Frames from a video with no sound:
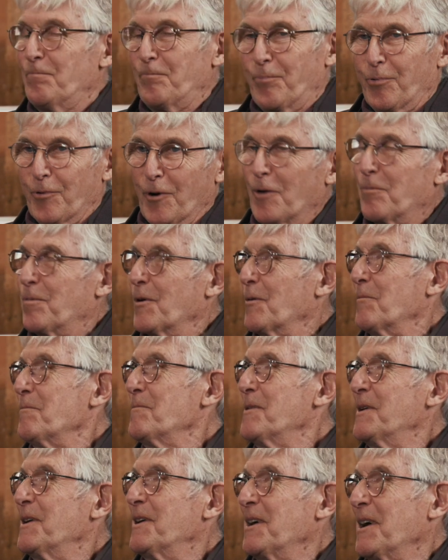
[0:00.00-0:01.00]
problem
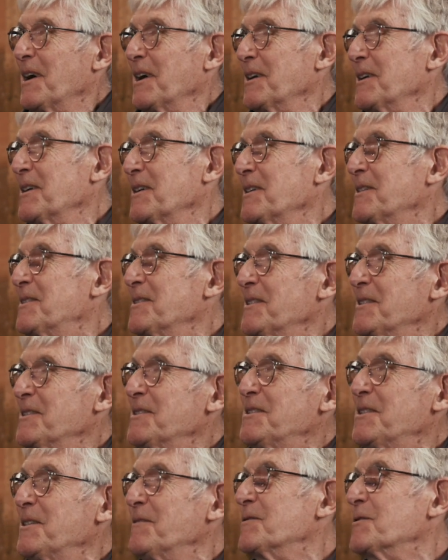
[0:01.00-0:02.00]
and
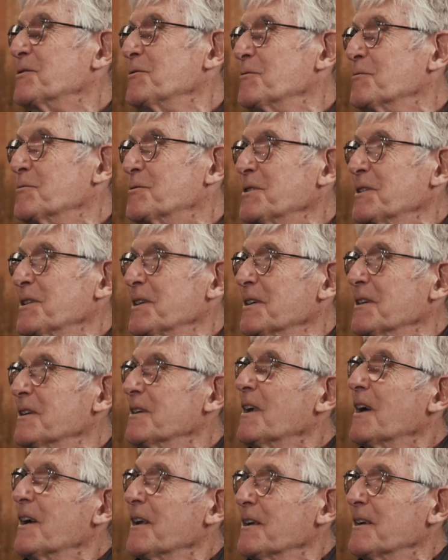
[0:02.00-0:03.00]
difficulty,
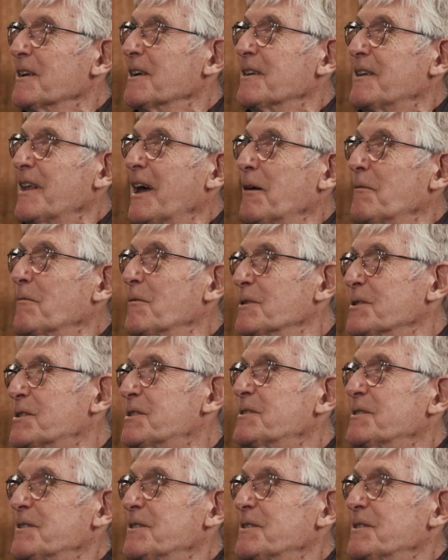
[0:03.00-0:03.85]
and that was